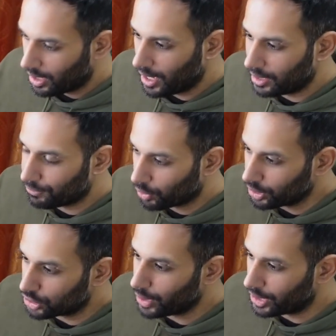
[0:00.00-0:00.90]
And if you're
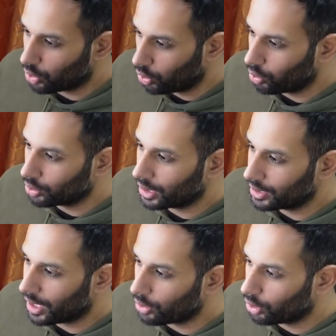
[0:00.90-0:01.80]
going to trade
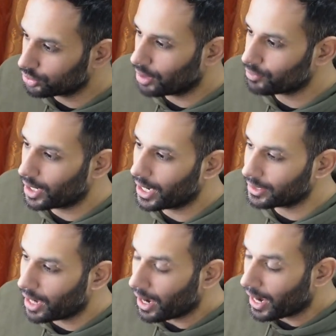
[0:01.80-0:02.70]
gold, now you also have to